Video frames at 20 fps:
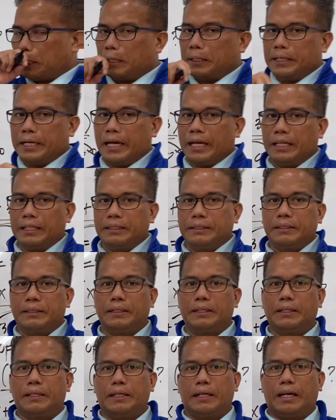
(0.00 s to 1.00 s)

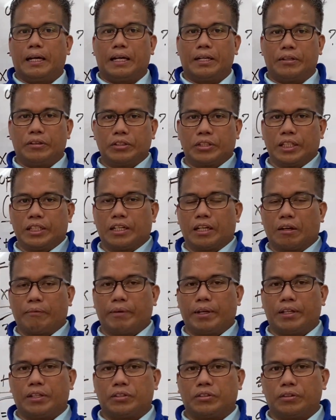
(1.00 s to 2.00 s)
Then using the
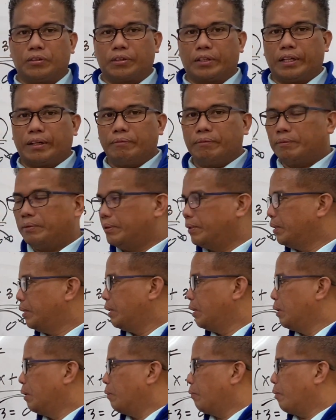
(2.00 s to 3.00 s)
remainder theorem,
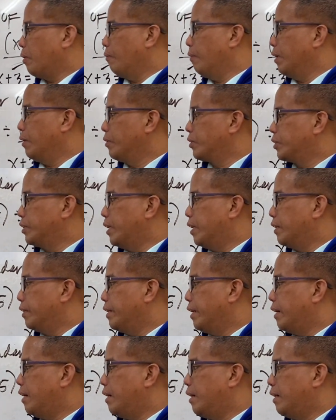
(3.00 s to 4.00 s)
we will use now
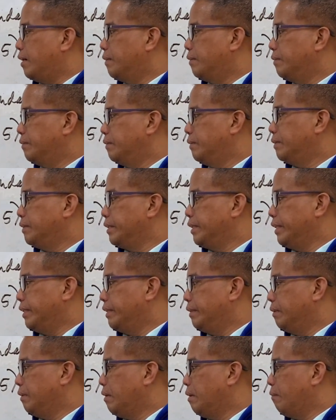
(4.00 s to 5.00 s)
the
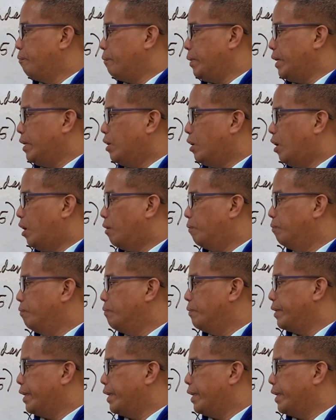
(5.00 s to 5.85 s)
p of